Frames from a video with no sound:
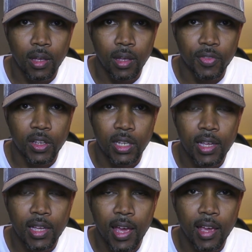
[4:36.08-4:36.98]
if the
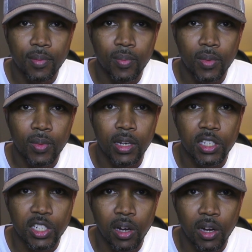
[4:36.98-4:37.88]
DA and the
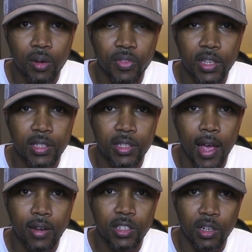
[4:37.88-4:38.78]
sheriff is
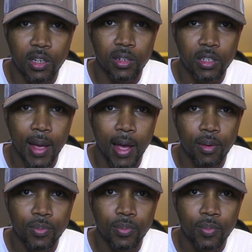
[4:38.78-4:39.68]
not serious
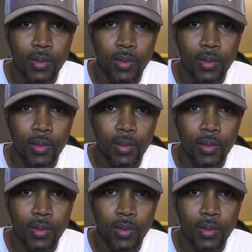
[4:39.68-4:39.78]
about